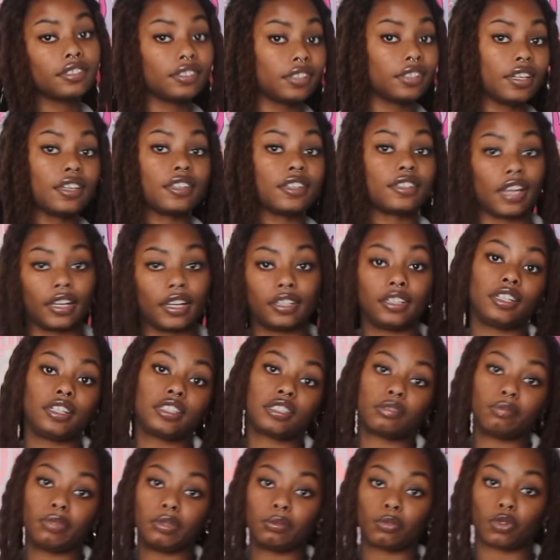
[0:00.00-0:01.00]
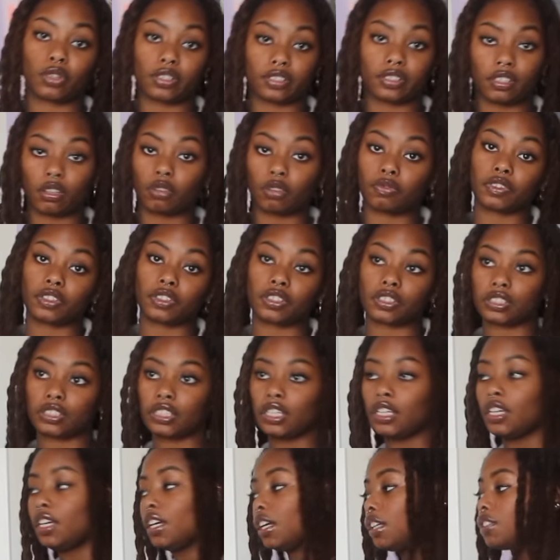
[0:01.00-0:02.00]
says, I need to be more selfish.
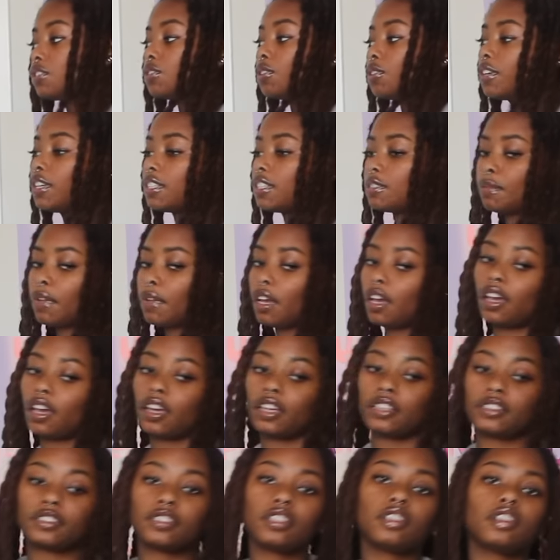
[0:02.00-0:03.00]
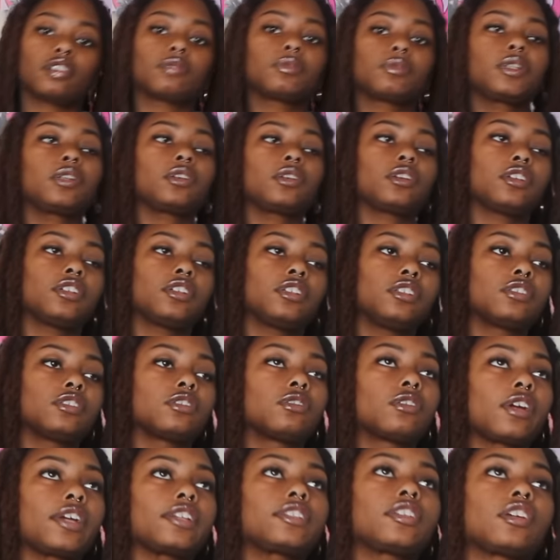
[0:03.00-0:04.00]
And Troy is my tarot reader. He's a
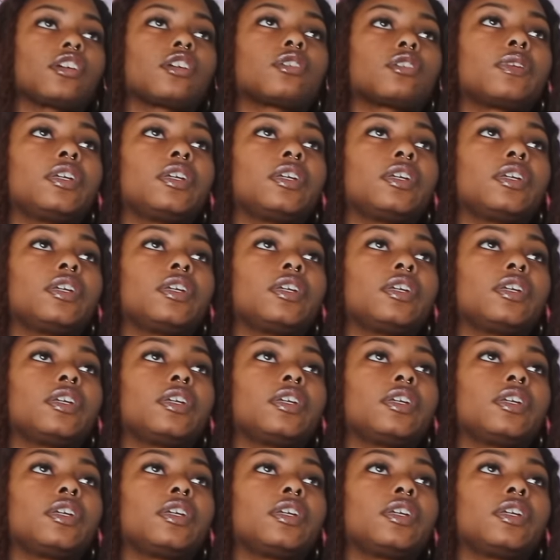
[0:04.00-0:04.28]
great tarot